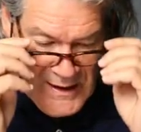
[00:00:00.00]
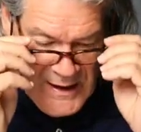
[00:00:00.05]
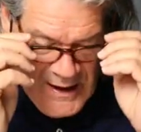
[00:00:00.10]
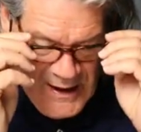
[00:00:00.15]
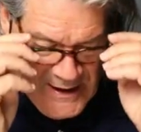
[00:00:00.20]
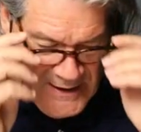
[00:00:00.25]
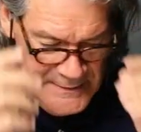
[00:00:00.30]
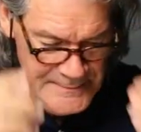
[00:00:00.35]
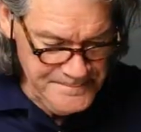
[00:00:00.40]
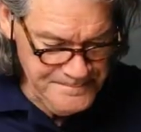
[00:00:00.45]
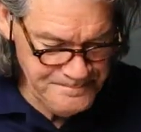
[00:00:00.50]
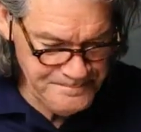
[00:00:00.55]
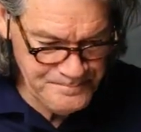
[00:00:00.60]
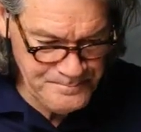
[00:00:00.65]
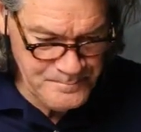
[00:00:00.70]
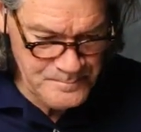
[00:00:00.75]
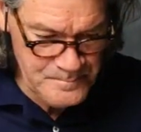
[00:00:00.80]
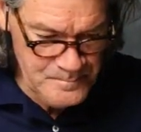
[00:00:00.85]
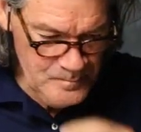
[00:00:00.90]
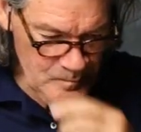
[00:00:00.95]
Um,
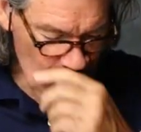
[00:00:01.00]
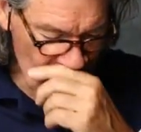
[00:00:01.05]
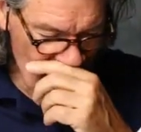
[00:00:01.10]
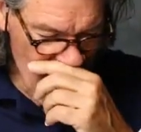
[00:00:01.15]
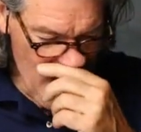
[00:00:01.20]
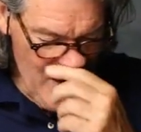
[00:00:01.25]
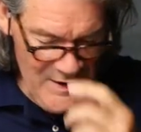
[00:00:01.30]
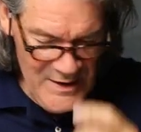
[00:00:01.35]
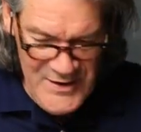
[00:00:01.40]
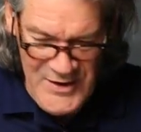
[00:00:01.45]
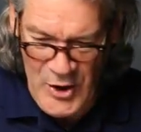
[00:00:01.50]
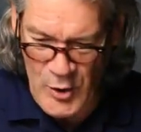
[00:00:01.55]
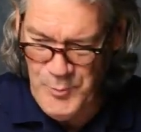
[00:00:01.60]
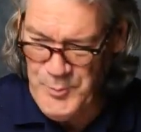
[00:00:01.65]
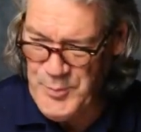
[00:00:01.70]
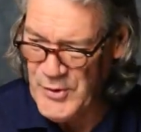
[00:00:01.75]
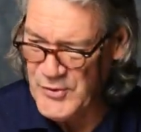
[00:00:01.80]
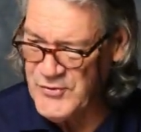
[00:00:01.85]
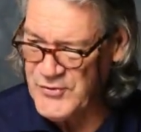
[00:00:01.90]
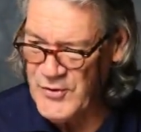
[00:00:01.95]

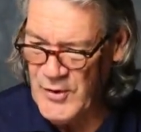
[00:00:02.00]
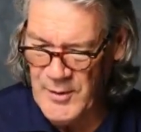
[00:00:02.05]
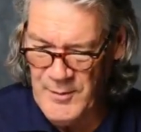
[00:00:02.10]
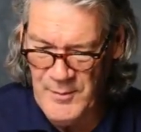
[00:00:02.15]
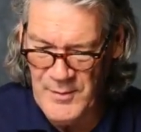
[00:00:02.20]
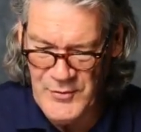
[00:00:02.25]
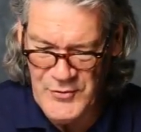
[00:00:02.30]
notebooks, uh,